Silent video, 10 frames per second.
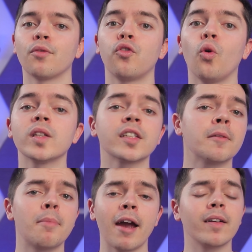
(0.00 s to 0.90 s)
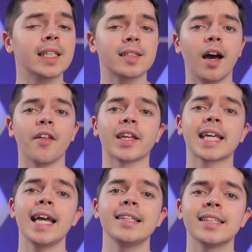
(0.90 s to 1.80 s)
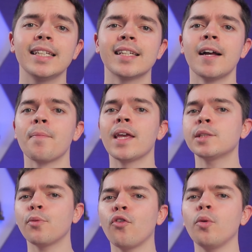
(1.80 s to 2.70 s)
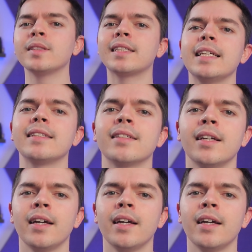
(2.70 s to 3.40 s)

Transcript: forward and comparing it to other cases, its performance is,